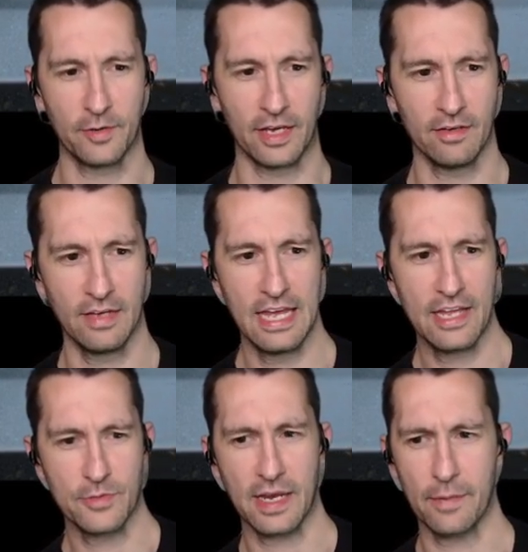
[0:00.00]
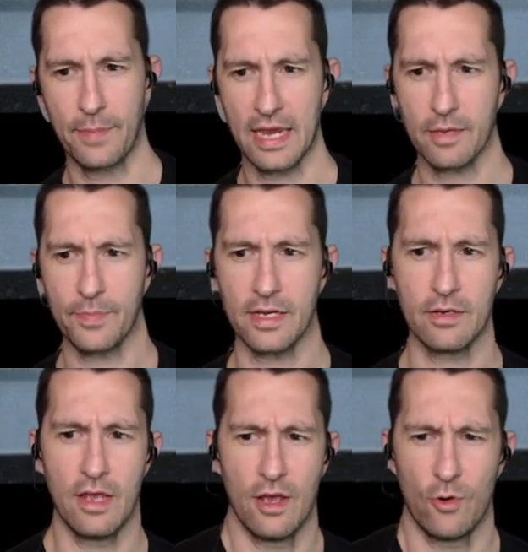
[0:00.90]
Okay, so we got a panic
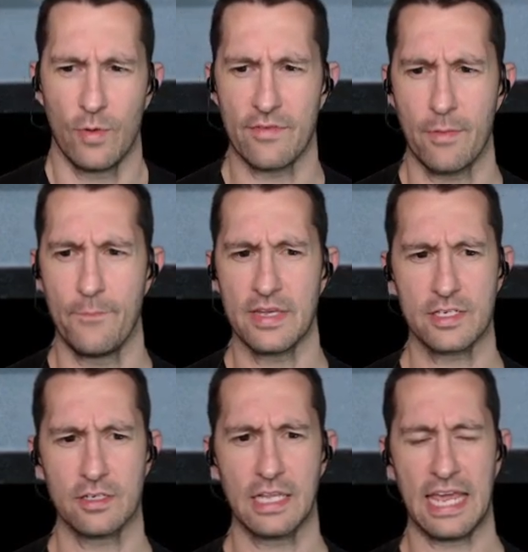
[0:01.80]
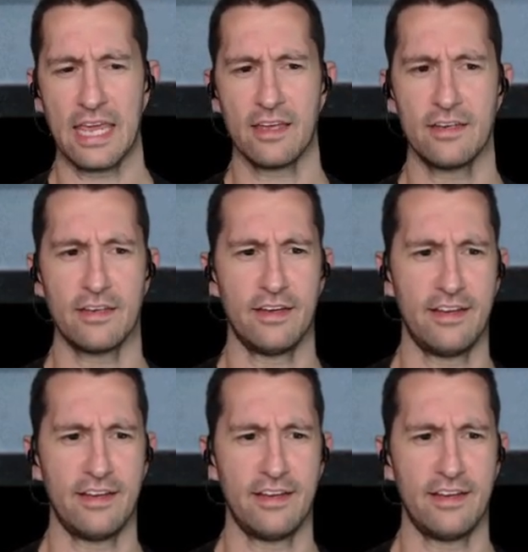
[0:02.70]
button. We have a missile and